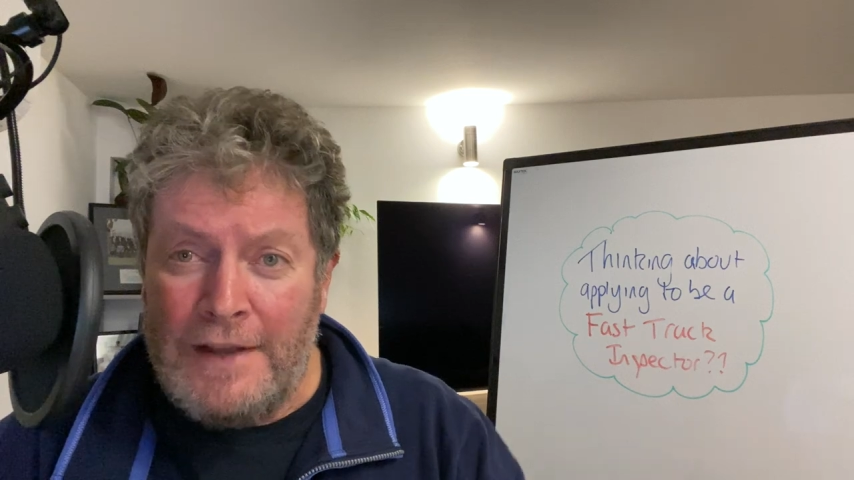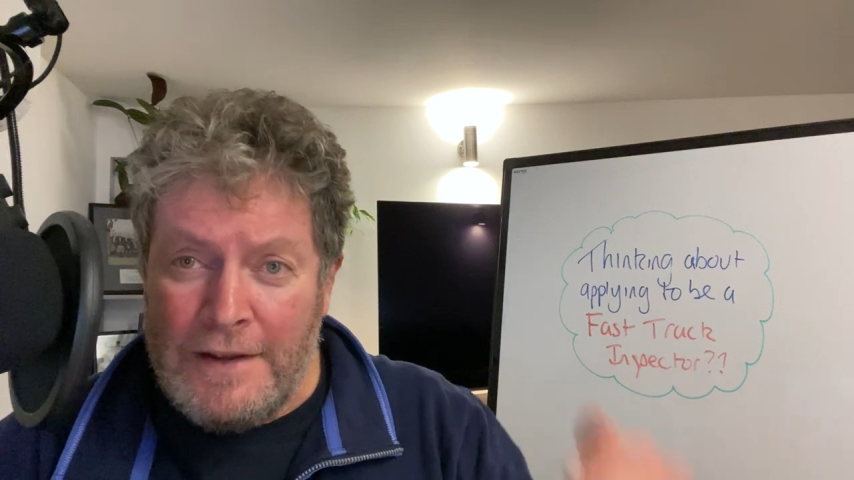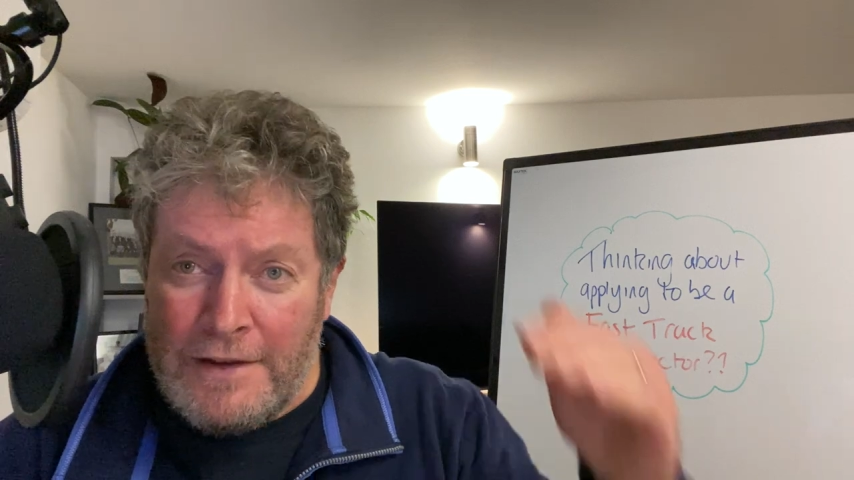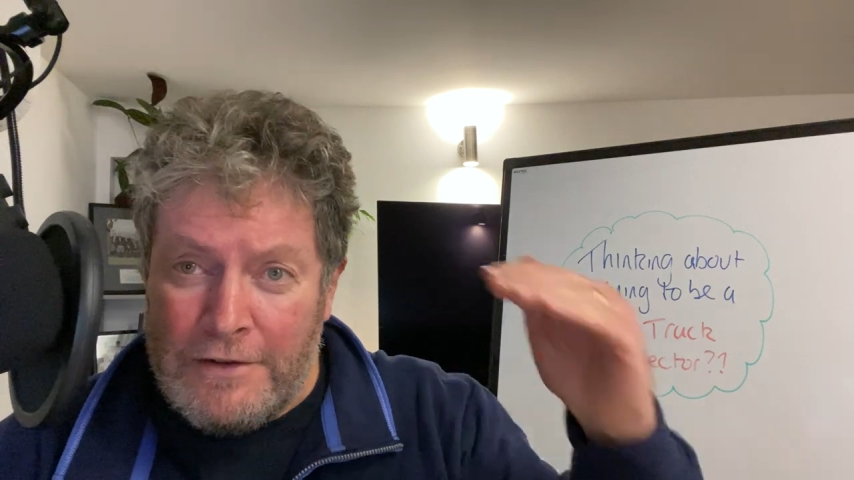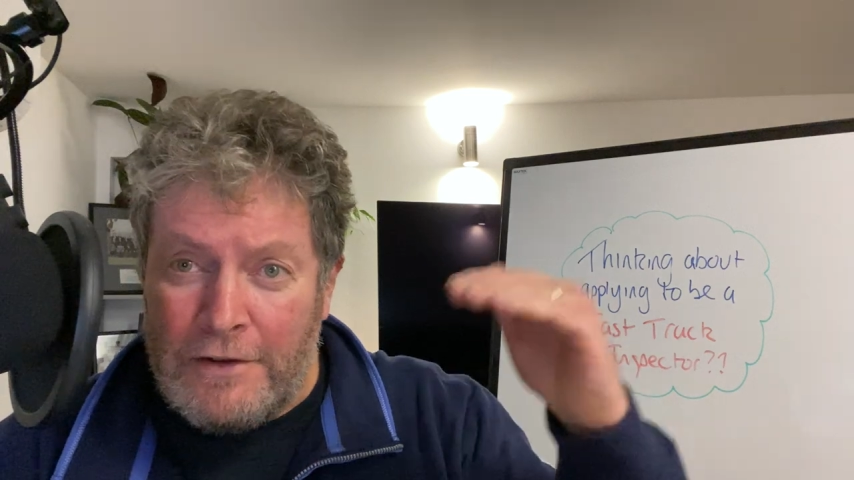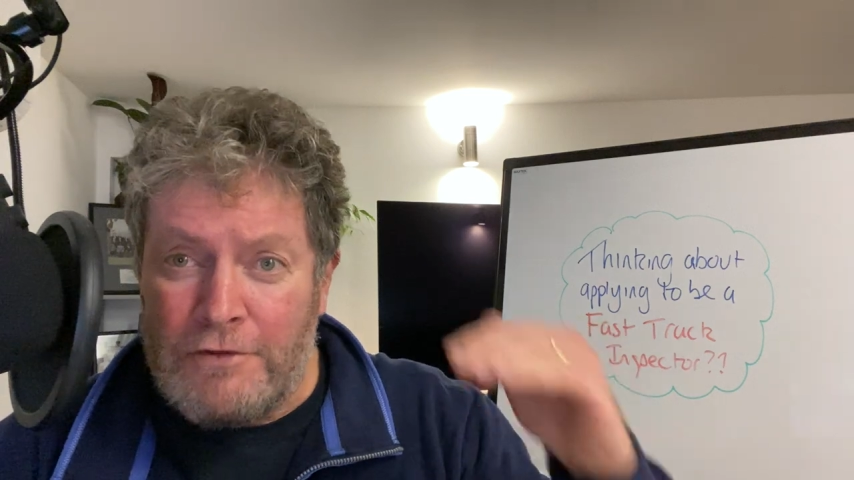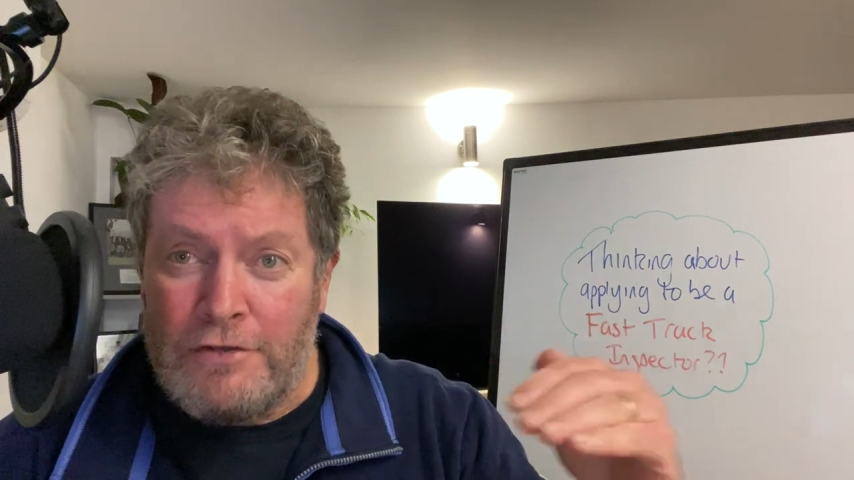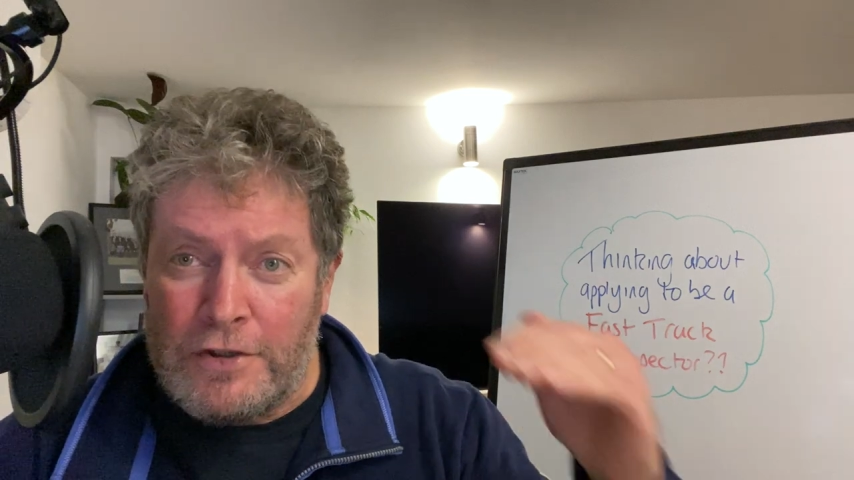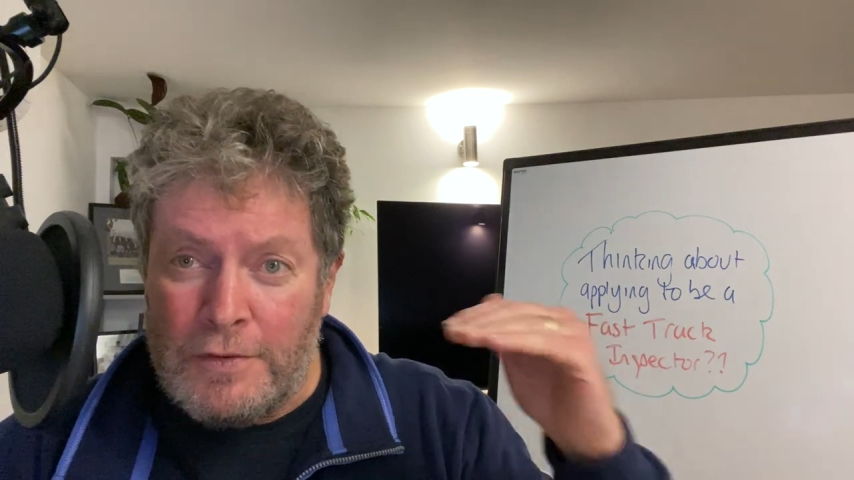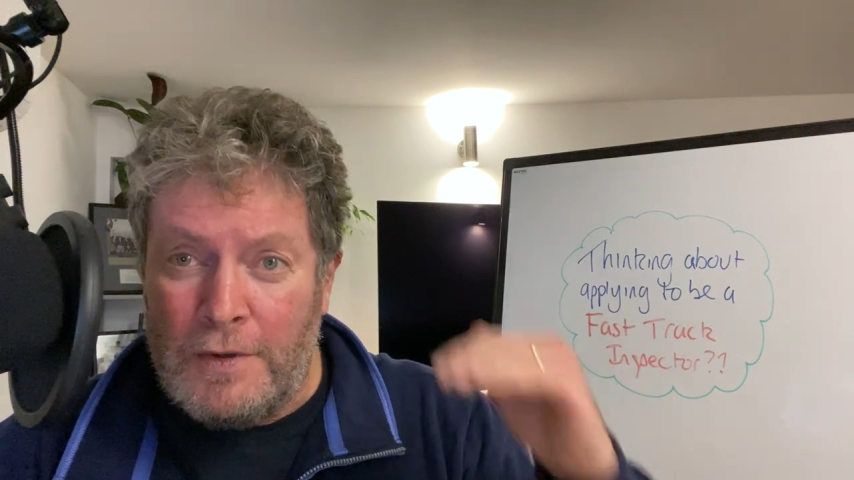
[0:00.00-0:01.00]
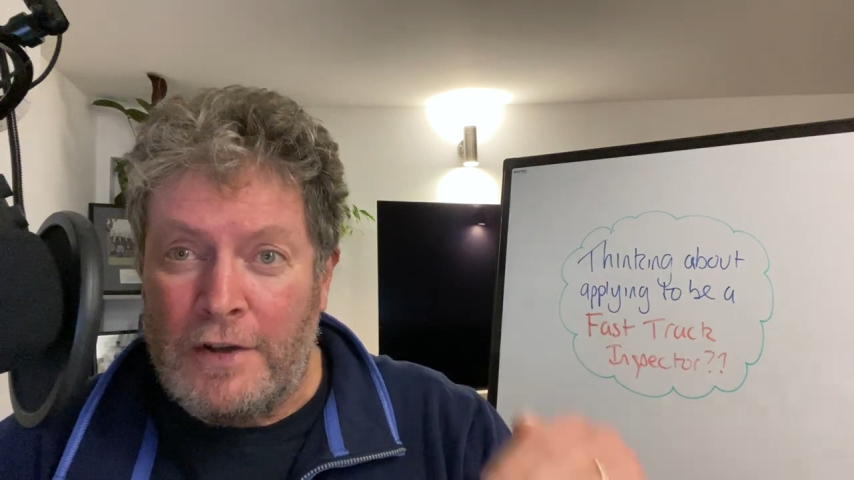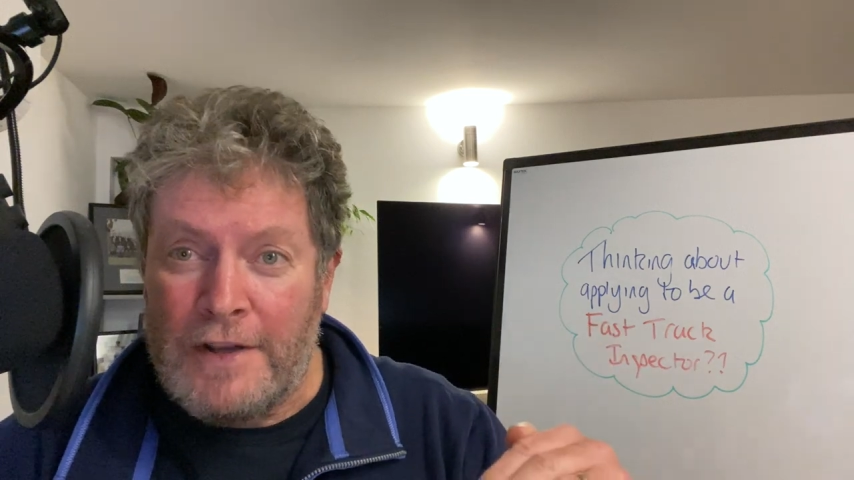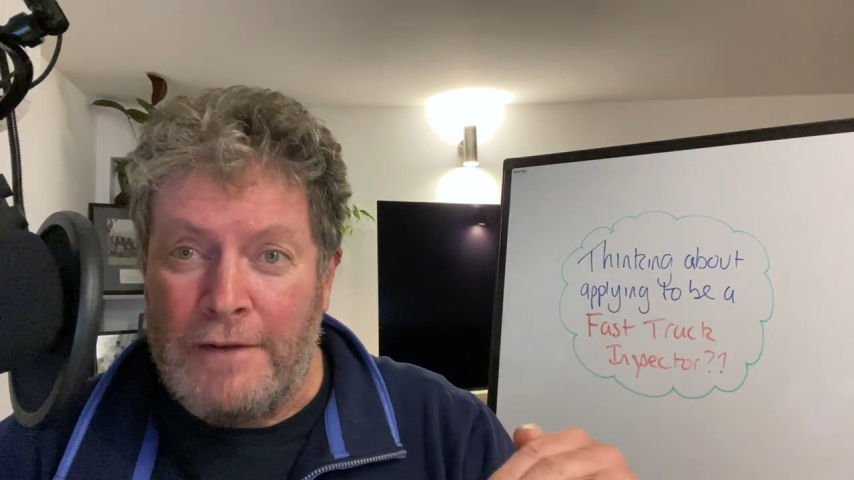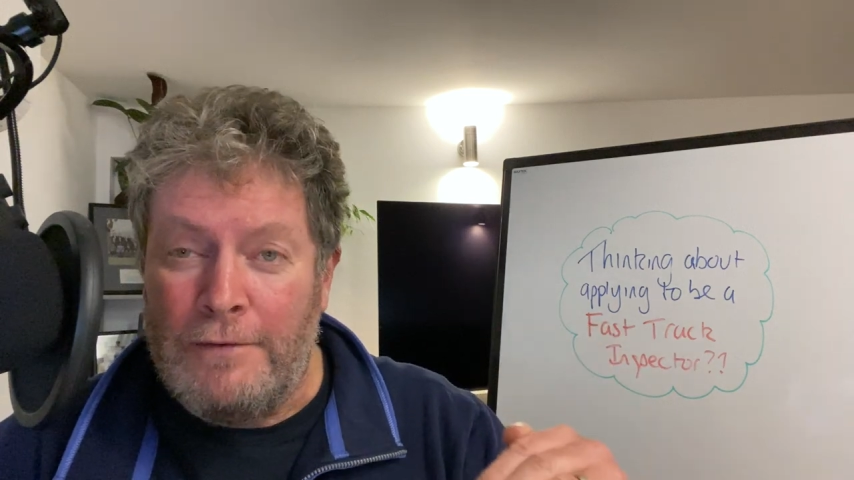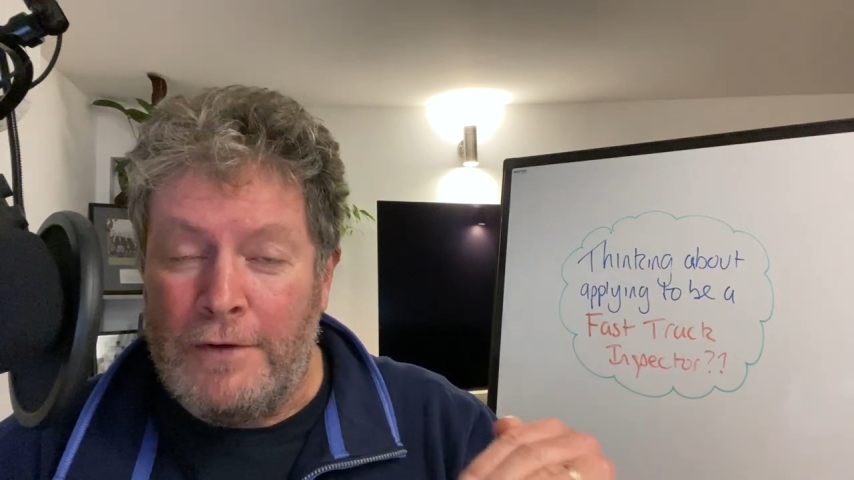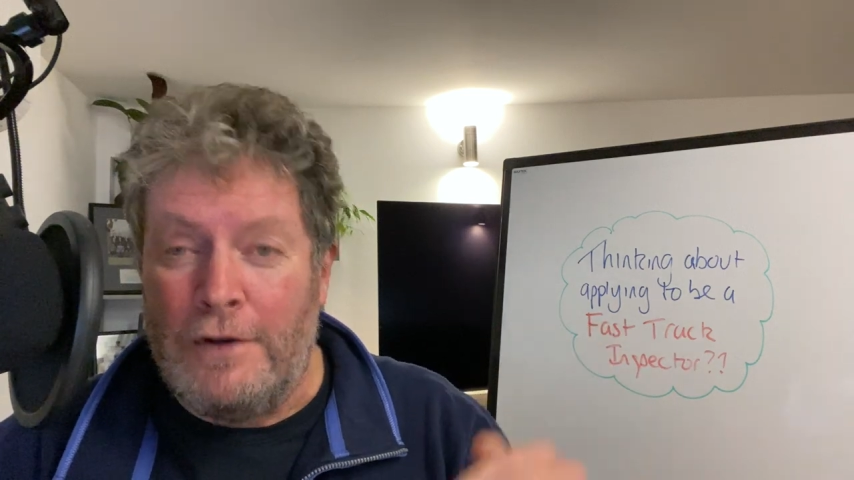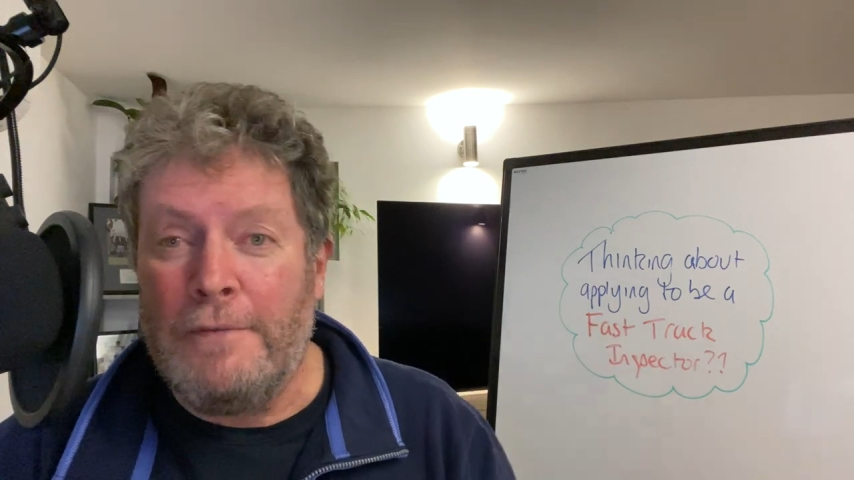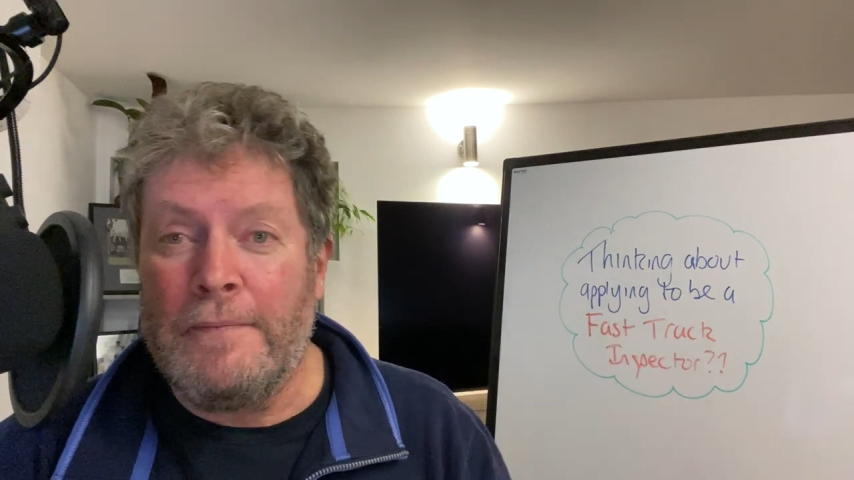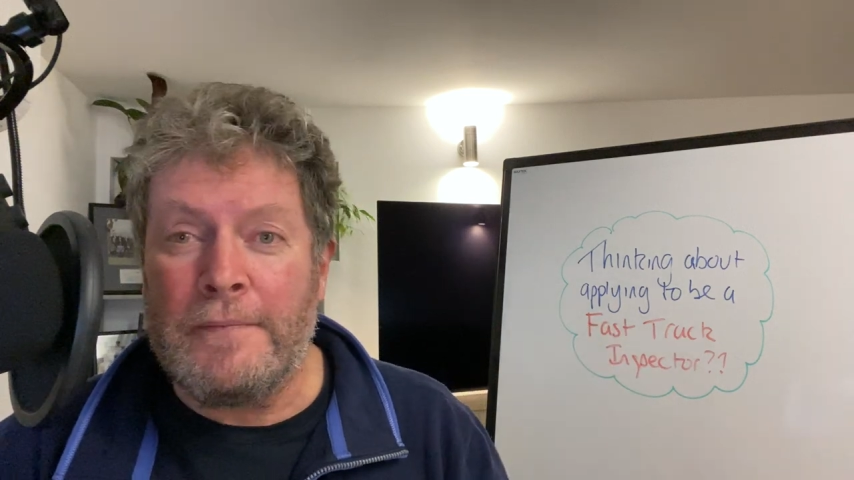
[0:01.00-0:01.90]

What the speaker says: this is the structure we're looking for,